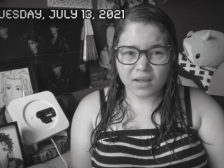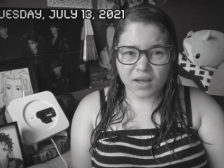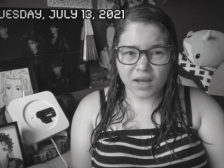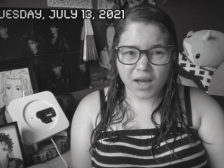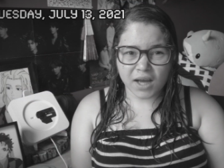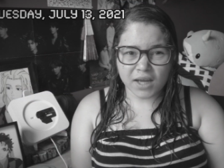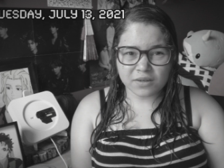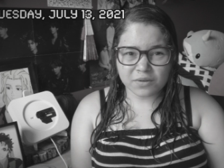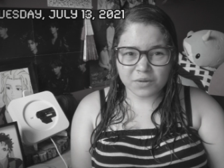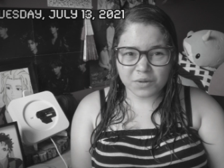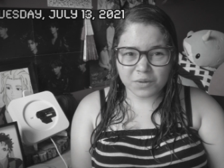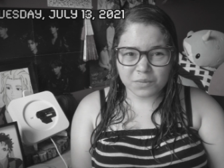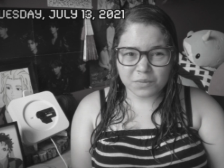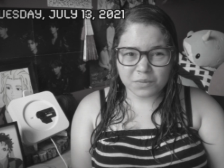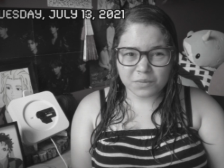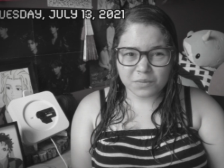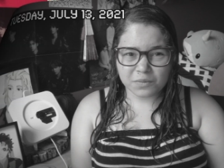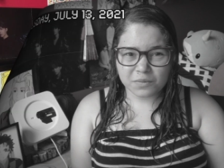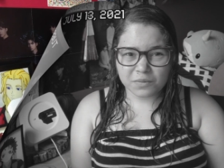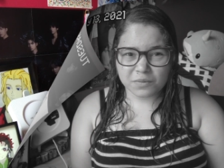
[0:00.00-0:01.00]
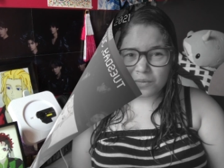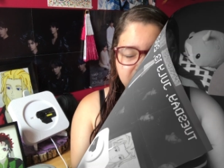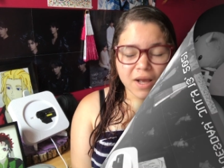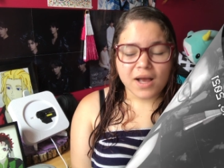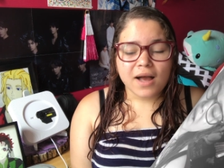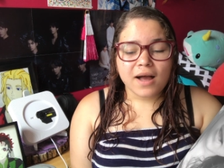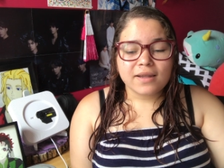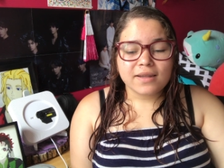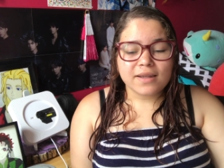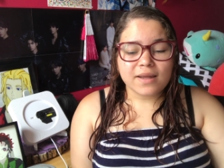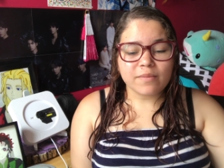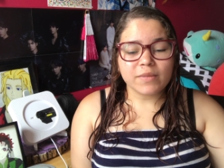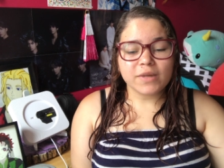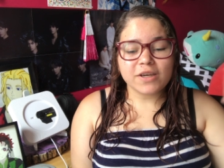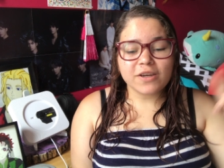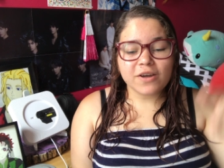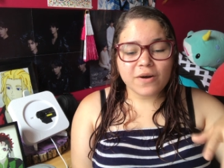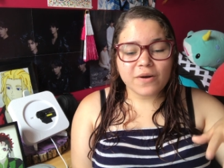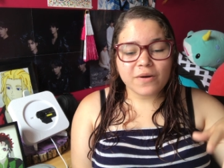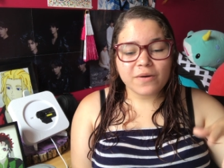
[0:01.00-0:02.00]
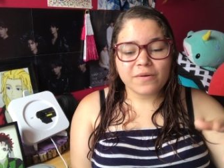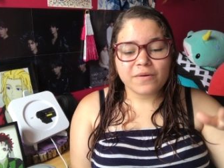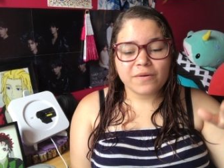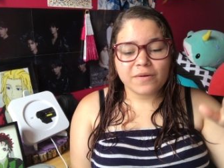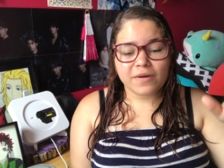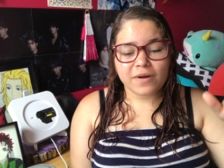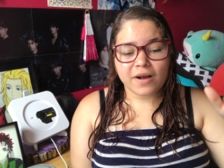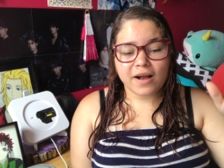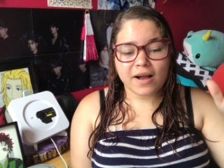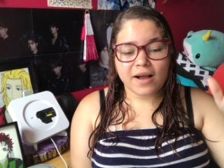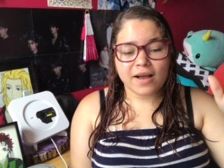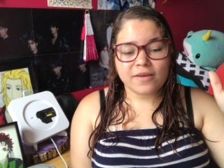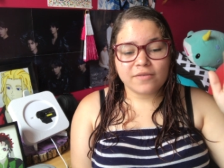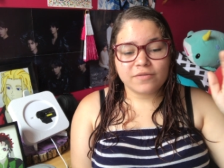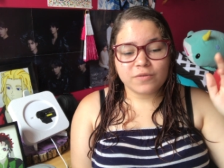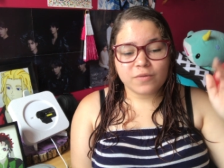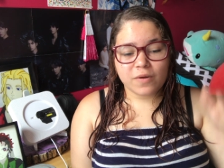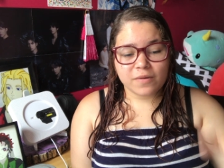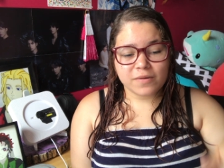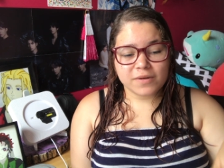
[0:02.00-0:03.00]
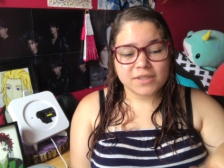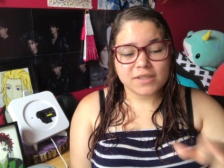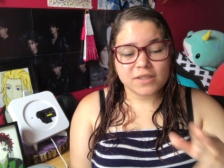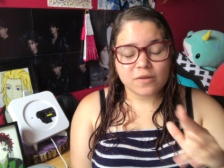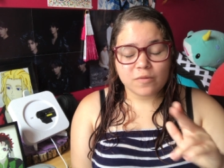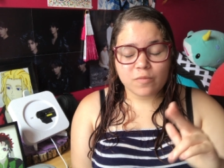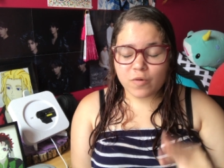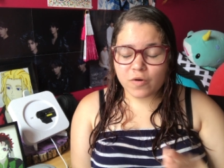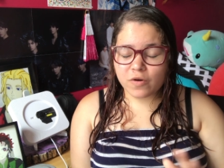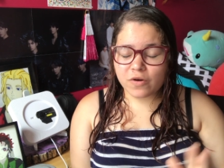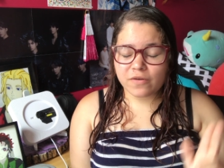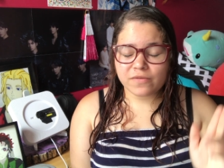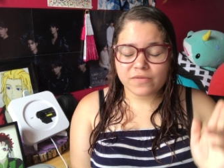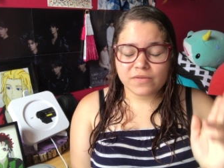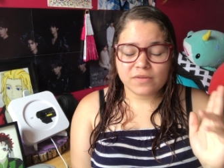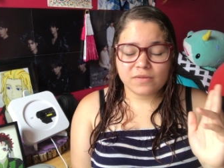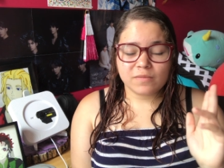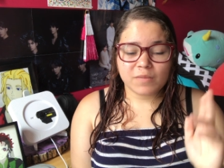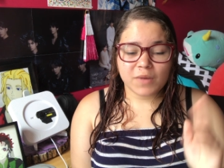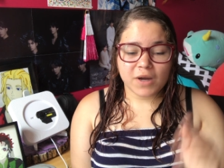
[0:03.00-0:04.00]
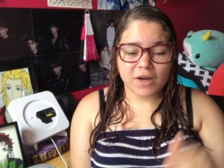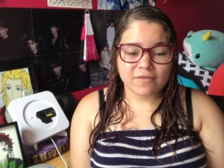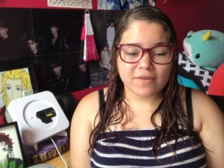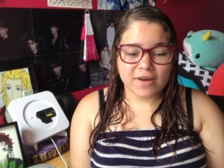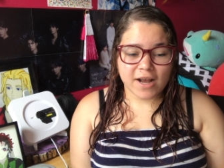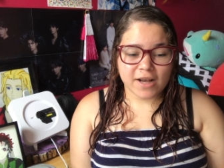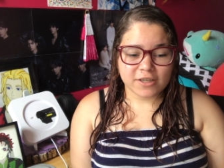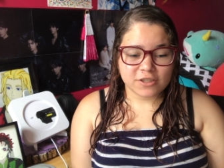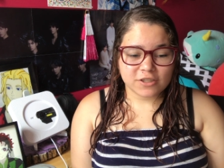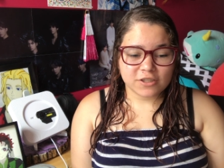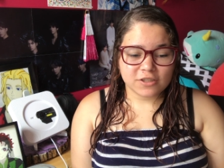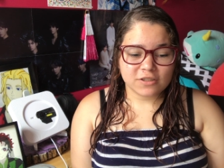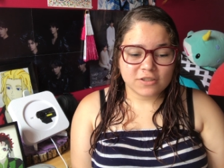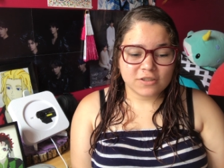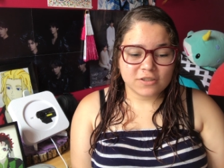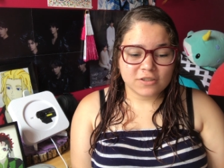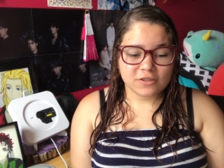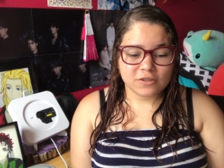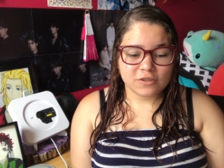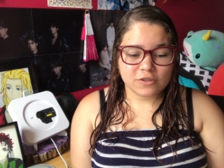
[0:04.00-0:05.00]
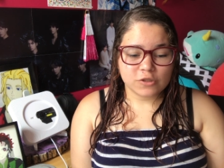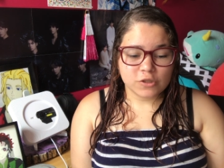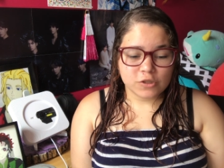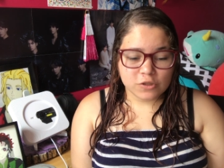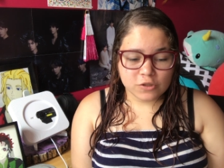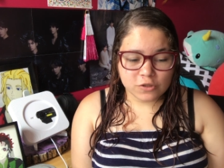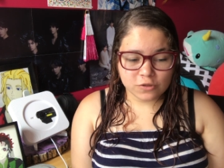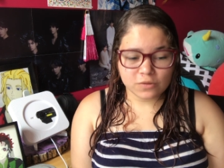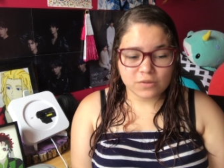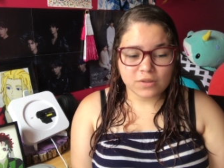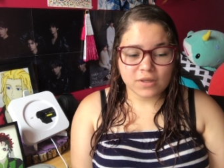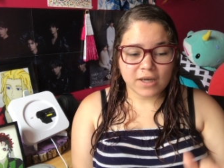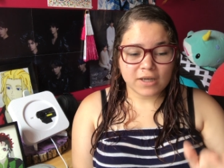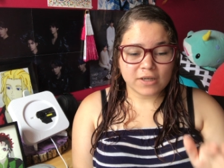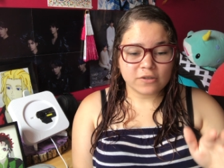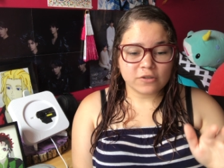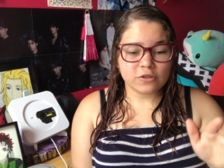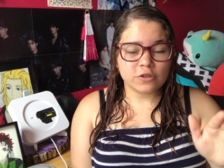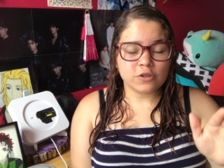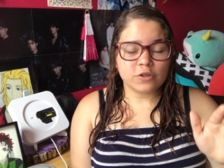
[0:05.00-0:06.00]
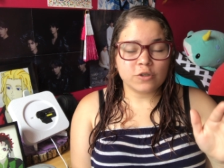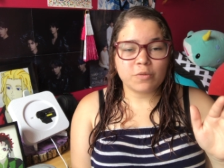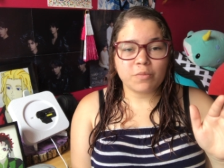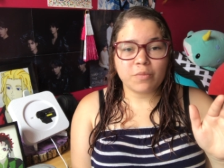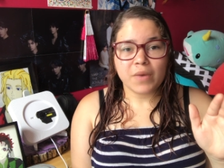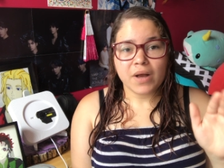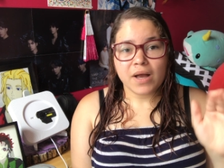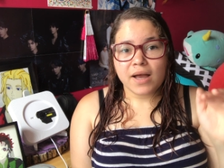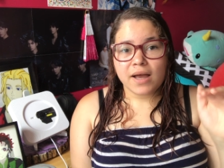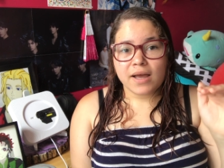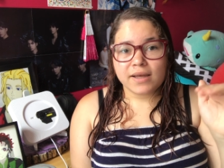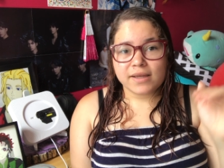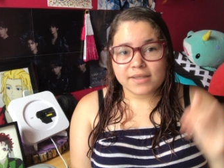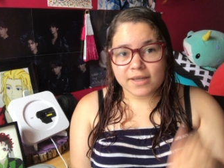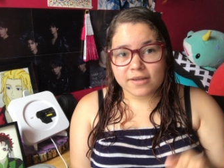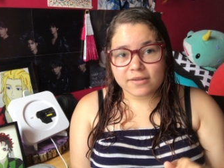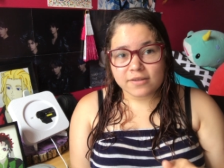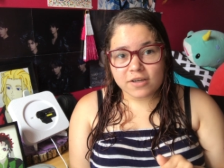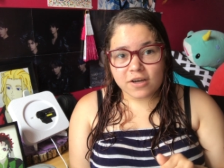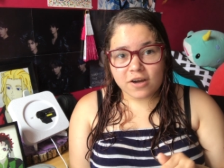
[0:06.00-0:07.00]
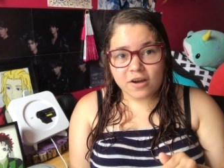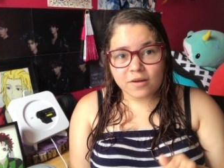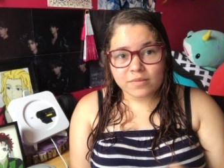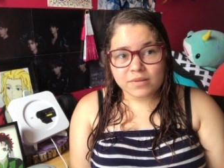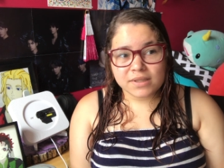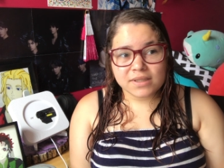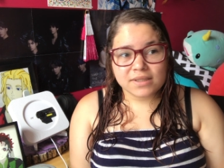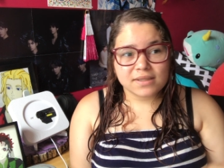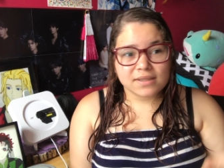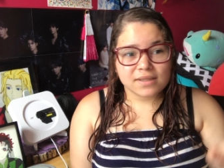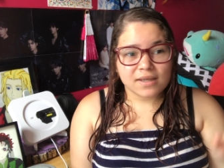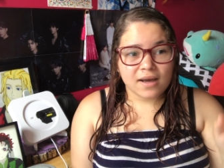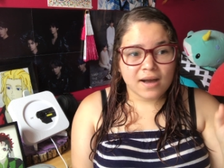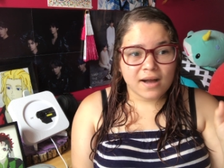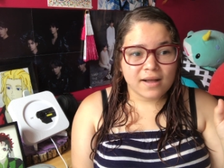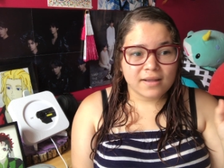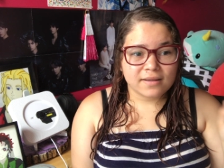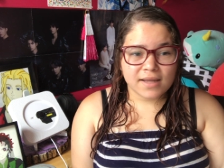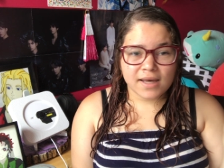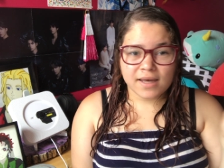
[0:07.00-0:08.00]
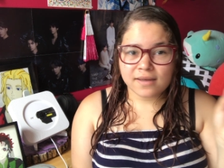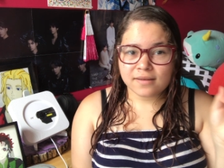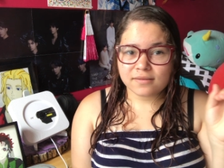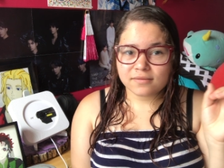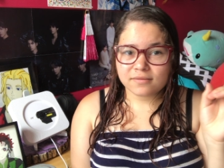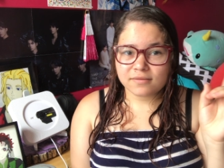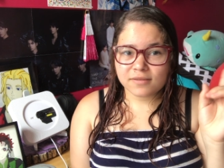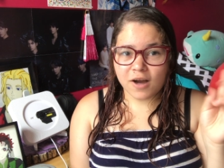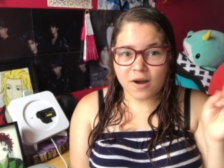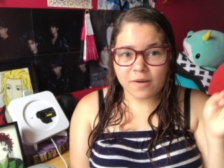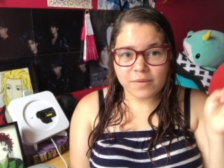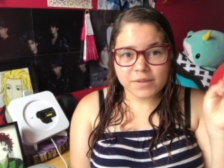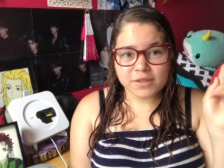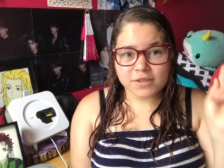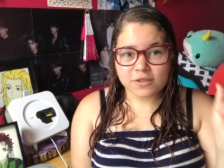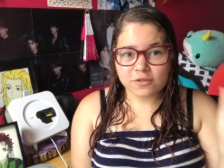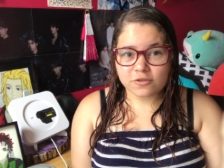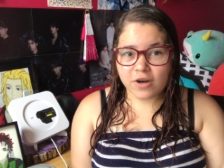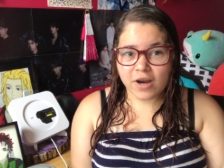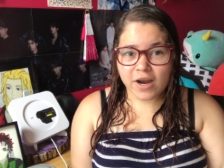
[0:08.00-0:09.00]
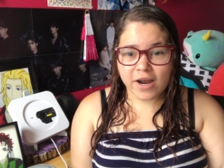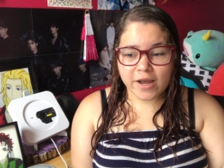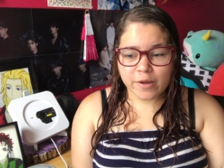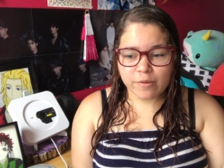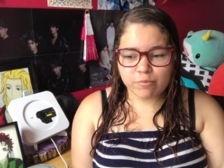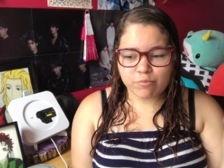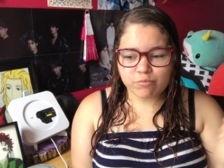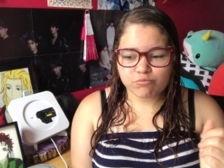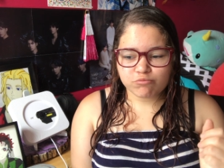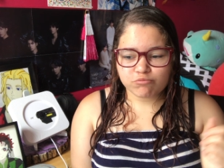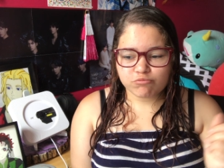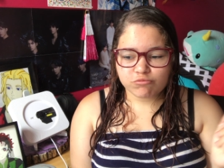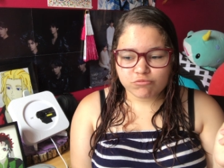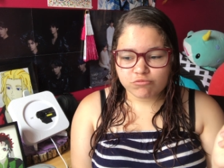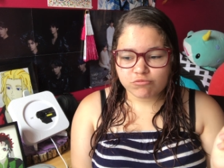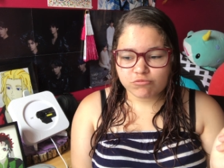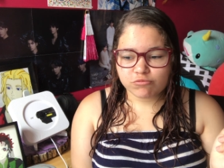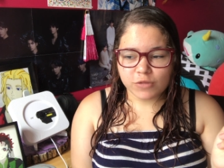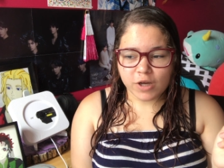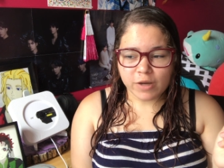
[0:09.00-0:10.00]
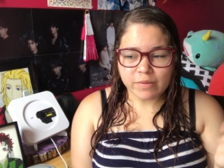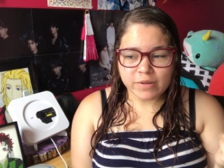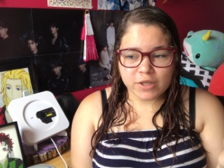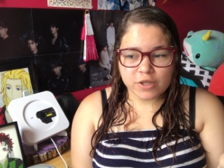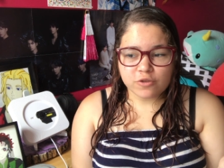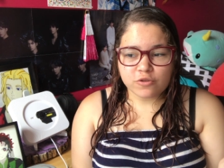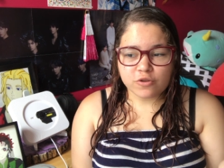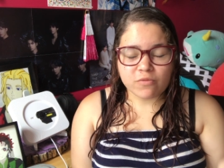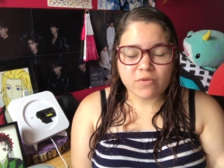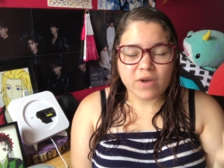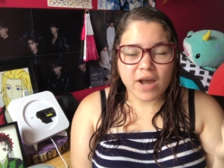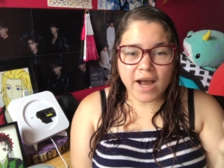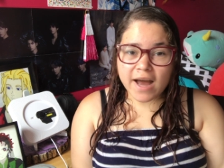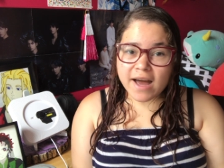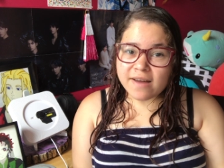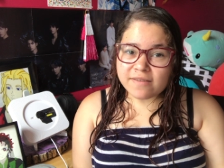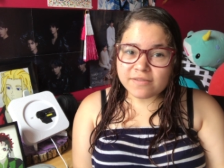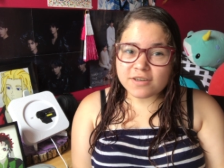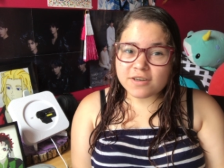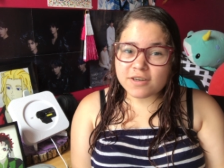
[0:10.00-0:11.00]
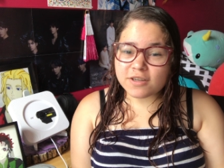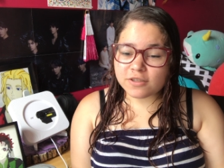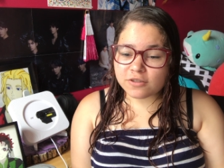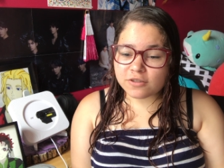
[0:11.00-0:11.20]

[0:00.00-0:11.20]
I don't know. Let me know if you want to see more of my reaction to that group down in the comments. Like, comment, subscribe. I mean, you don't have to